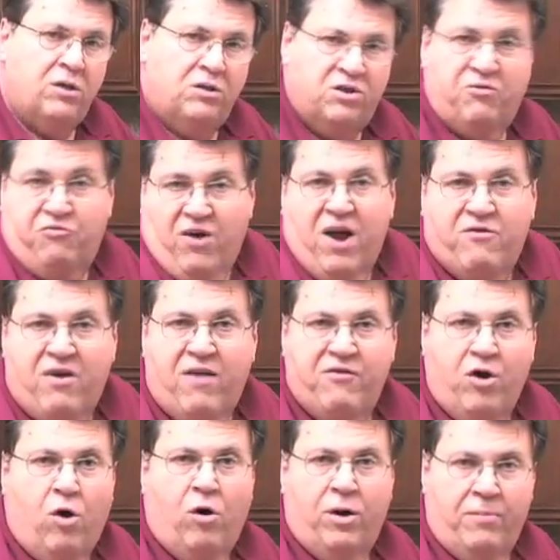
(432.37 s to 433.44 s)
It's a fried
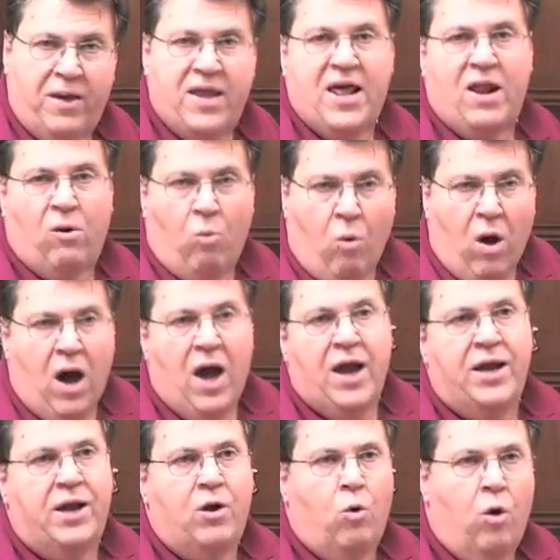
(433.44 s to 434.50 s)
ravioli made out of
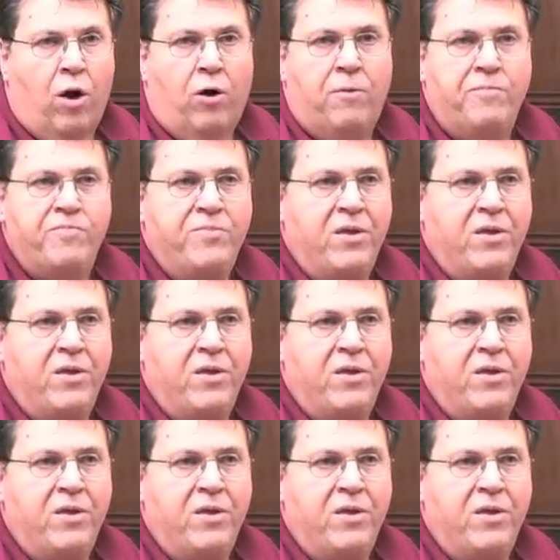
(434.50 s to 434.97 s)
wine and oil